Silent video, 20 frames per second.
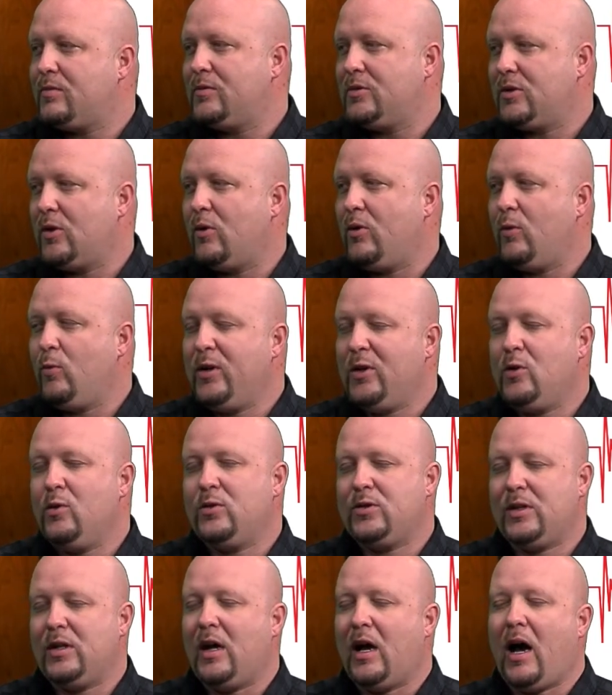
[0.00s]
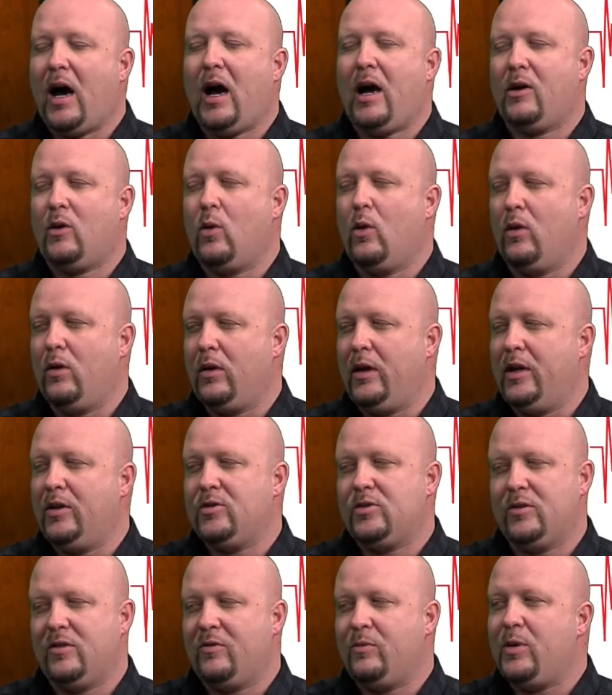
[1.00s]
So we do see a high
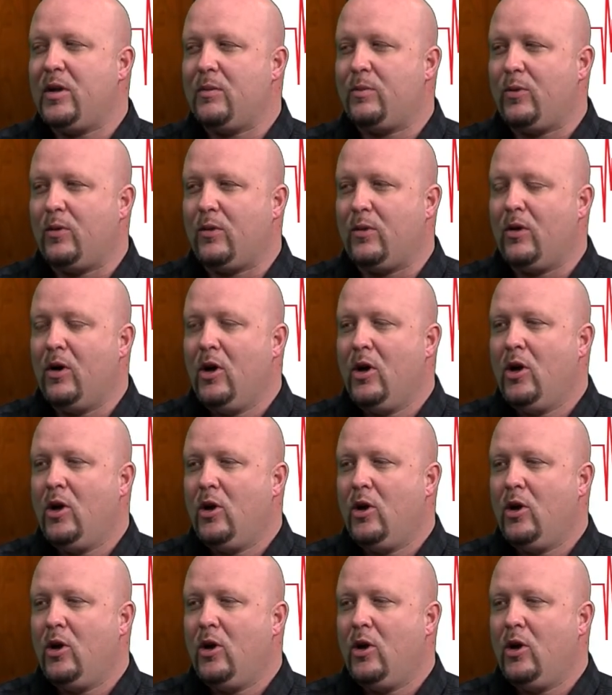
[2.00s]
correlation of people